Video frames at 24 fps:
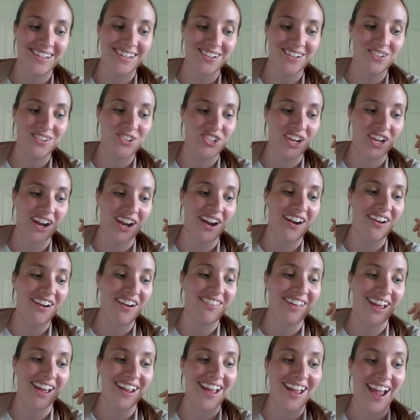didn't share
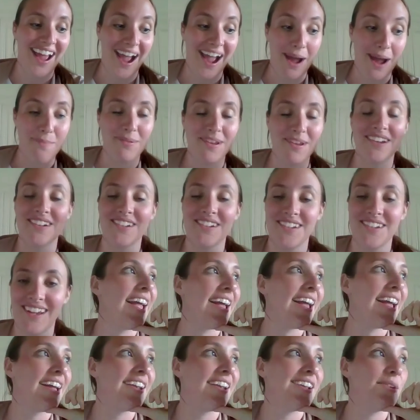that happened.
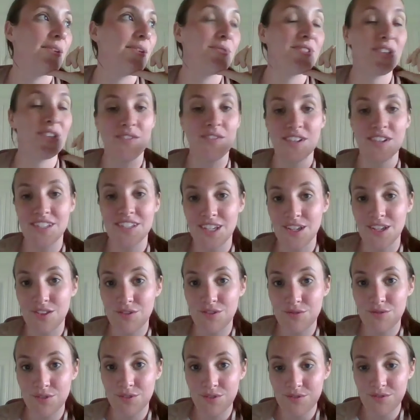And it was obviously
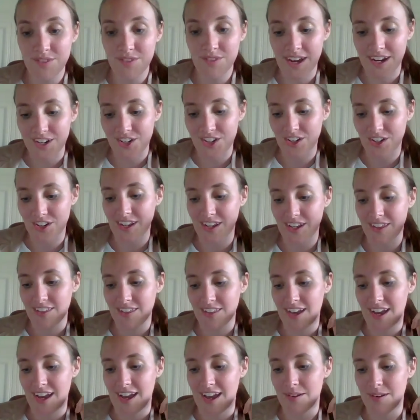through that journey
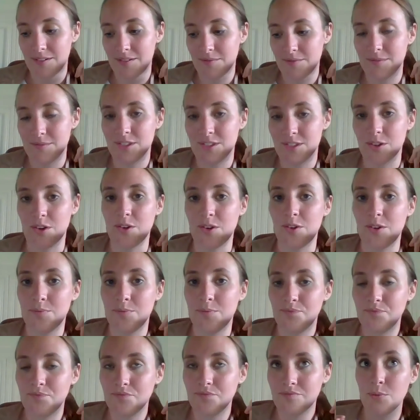that,
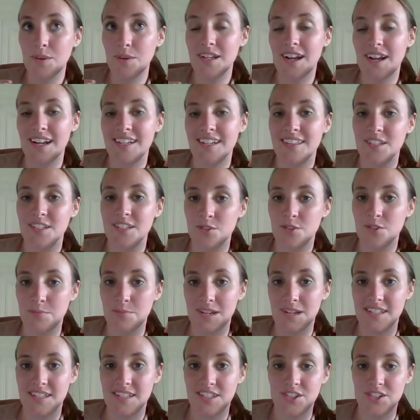I did this with my
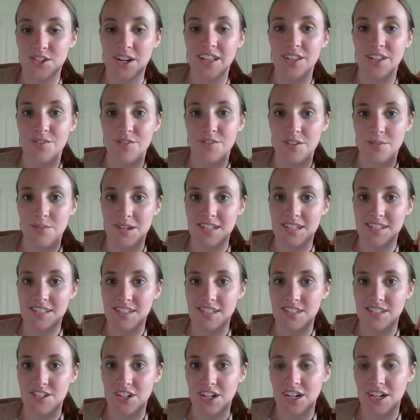sister. I live with my
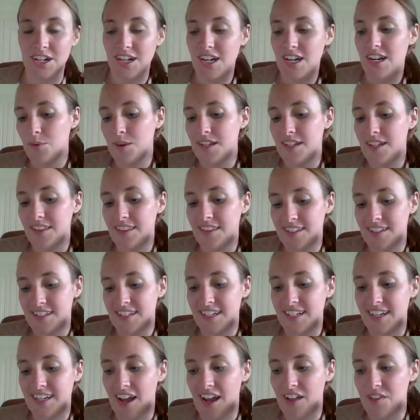sister. We did this
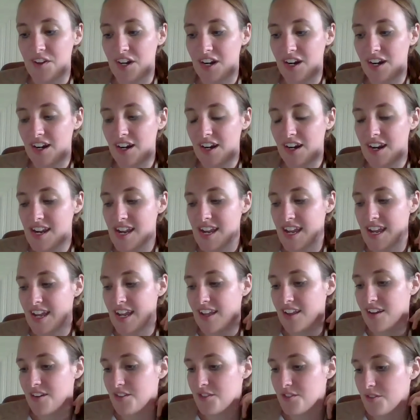together,
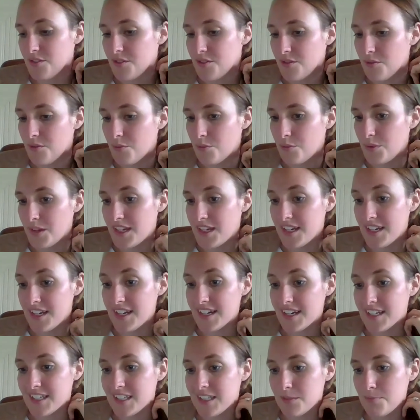and we didn't
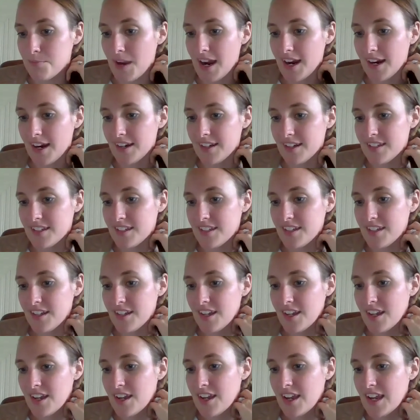expect
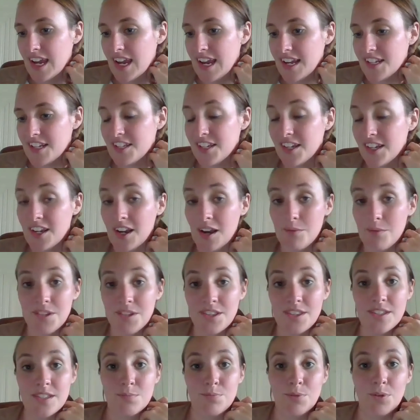it to come to
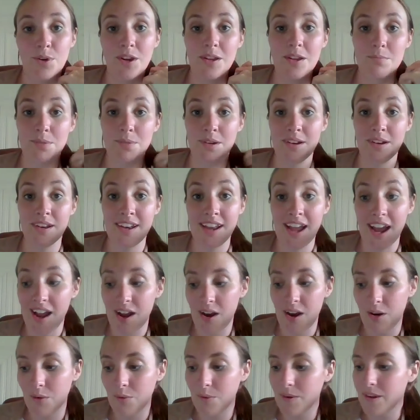this point, but
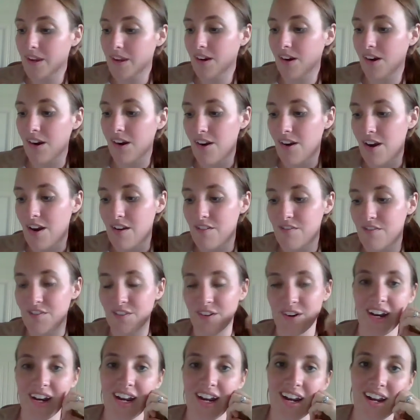now we are
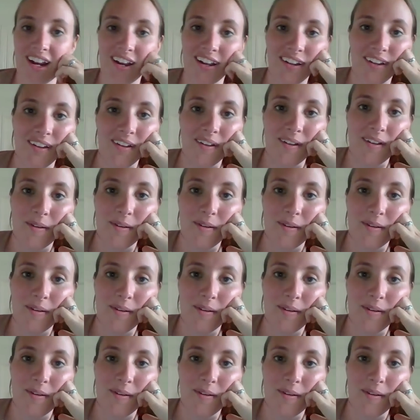offering